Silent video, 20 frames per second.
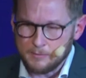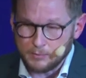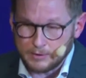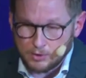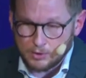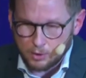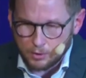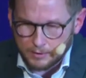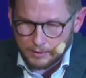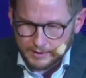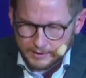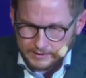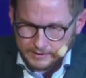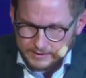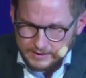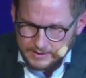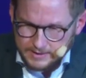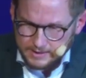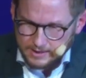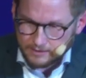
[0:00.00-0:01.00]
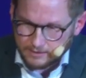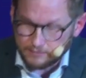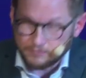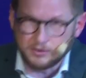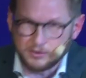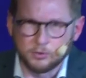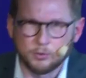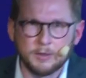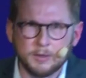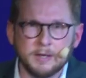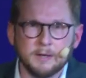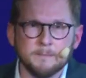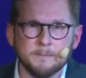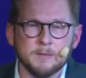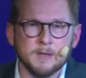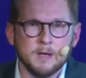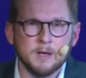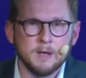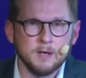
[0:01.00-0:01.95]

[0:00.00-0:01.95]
We call that distant viewing